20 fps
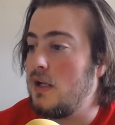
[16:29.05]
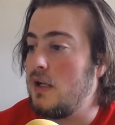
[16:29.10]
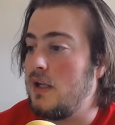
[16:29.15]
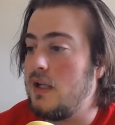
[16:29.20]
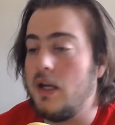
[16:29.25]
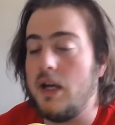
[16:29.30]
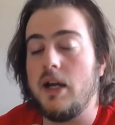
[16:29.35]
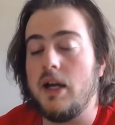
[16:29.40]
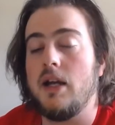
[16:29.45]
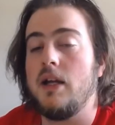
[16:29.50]

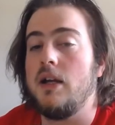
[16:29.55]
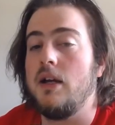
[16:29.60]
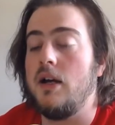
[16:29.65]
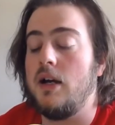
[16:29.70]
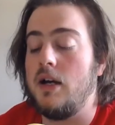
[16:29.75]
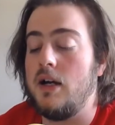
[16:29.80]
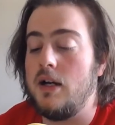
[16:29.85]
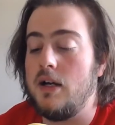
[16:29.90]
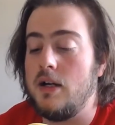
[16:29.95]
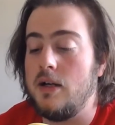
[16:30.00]
yeah,
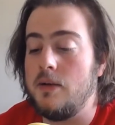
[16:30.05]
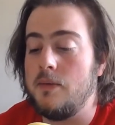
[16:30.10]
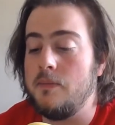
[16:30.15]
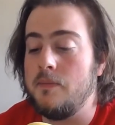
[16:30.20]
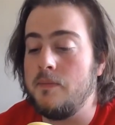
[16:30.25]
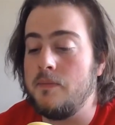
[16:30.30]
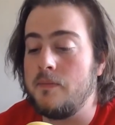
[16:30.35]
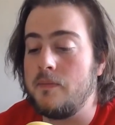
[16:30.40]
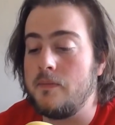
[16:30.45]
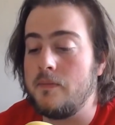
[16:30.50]

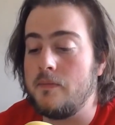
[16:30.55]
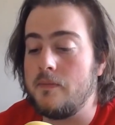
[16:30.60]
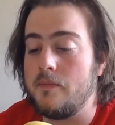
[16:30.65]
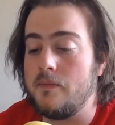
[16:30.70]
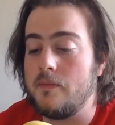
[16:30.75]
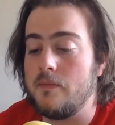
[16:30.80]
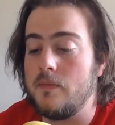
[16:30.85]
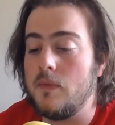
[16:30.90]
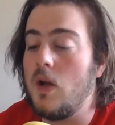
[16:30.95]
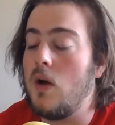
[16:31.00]

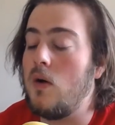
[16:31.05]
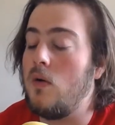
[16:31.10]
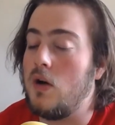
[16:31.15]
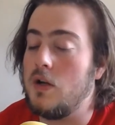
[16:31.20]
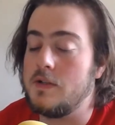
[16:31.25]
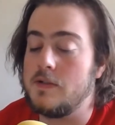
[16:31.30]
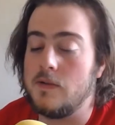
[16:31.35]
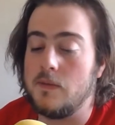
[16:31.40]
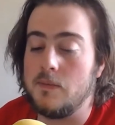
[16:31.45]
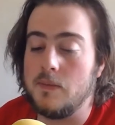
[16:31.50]

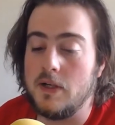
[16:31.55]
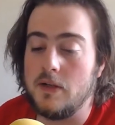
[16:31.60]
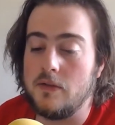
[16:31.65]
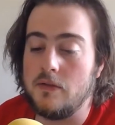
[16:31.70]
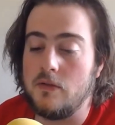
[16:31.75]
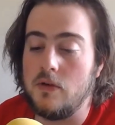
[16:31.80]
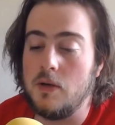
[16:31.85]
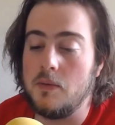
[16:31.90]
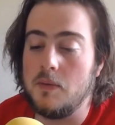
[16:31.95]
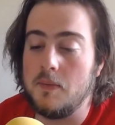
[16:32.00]
also I'm going to
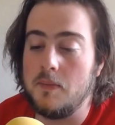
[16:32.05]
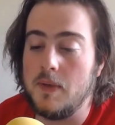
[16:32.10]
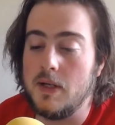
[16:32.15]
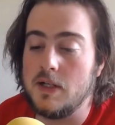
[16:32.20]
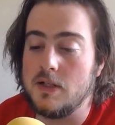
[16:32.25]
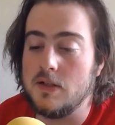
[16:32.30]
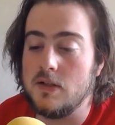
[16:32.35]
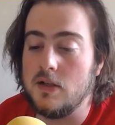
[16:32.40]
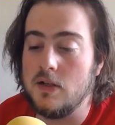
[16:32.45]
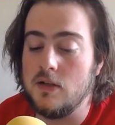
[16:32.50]
throw up a
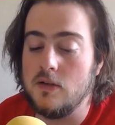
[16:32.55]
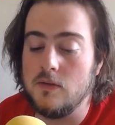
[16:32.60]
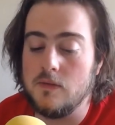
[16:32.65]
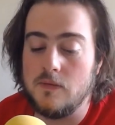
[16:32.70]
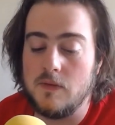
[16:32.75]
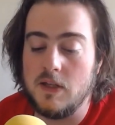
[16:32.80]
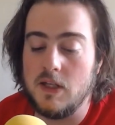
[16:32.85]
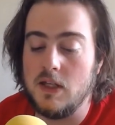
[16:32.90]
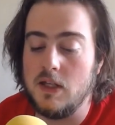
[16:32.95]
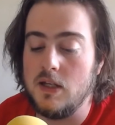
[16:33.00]
picture
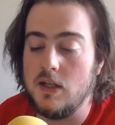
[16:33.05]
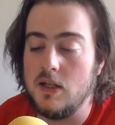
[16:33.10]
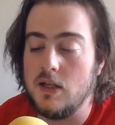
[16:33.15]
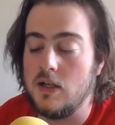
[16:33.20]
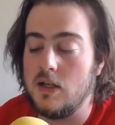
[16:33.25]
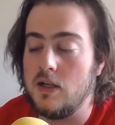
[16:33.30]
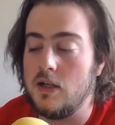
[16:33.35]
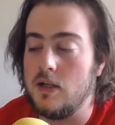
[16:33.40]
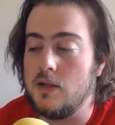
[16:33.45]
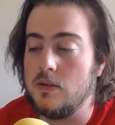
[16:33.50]
of the
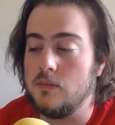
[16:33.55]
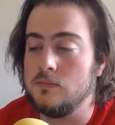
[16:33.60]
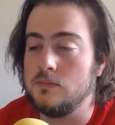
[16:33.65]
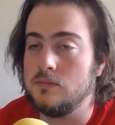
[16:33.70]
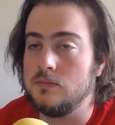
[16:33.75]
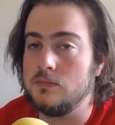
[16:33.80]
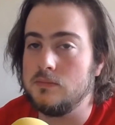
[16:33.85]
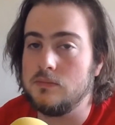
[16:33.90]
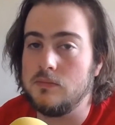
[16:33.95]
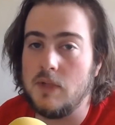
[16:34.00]

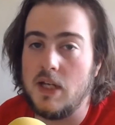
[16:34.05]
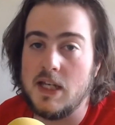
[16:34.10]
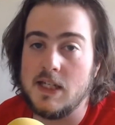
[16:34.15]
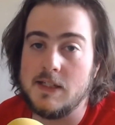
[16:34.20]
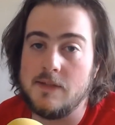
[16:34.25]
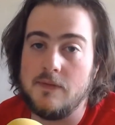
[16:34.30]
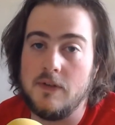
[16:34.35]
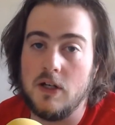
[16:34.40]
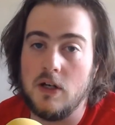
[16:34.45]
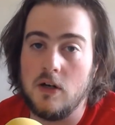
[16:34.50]

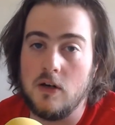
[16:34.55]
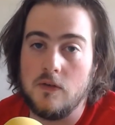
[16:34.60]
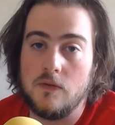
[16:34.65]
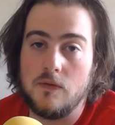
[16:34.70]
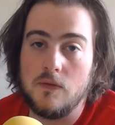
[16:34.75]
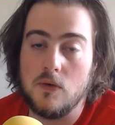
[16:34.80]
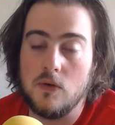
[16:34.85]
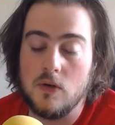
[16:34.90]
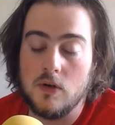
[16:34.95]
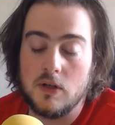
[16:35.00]
SVR
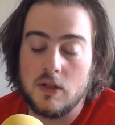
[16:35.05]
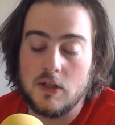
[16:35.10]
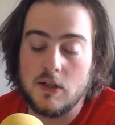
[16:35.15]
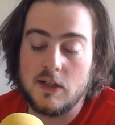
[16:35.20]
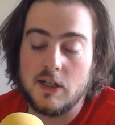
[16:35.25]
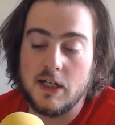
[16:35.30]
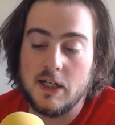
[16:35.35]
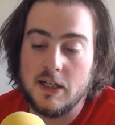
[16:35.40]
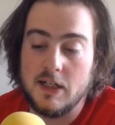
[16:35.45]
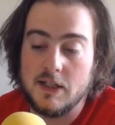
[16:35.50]
for
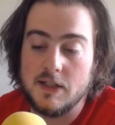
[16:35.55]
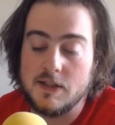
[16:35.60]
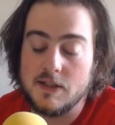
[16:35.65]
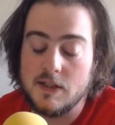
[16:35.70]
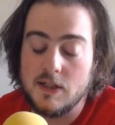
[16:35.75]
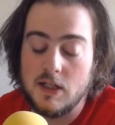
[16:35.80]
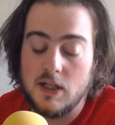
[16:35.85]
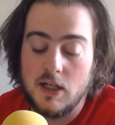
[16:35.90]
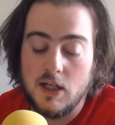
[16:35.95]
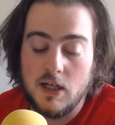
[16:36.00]
Cocytus,
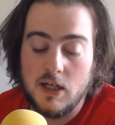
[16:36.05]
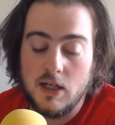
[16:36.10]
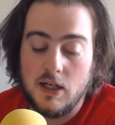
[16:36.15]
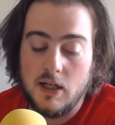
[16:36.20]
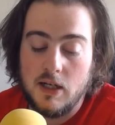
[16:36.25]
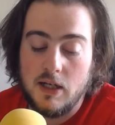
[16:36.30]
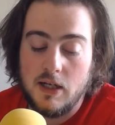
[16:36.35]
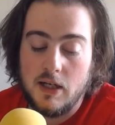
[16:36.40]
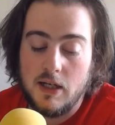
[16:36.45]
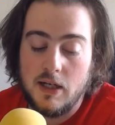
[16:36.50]

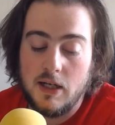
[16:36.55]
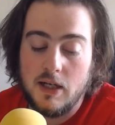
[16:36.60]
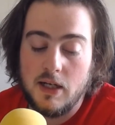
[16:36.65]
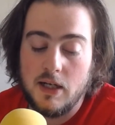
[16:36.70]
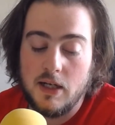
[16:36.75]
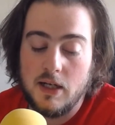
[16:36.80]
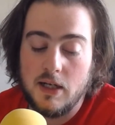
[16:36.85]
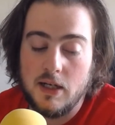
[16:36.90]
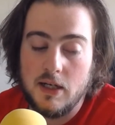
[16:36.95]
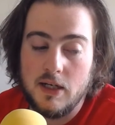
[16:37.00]

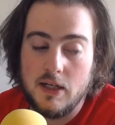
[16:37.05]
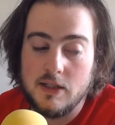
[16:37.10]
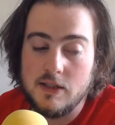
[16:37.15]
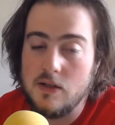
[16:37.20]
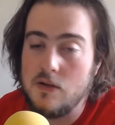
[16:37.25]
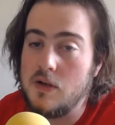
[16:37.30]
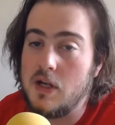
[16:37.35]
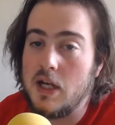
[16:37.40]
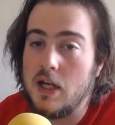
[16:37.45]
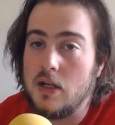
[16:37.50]
and it's
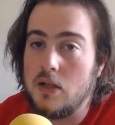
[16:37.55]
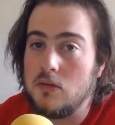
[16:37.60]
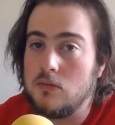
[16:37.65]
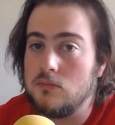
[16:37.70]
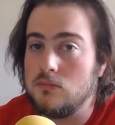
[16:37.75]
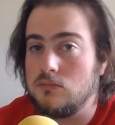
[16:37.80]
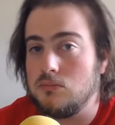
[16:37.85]
okay.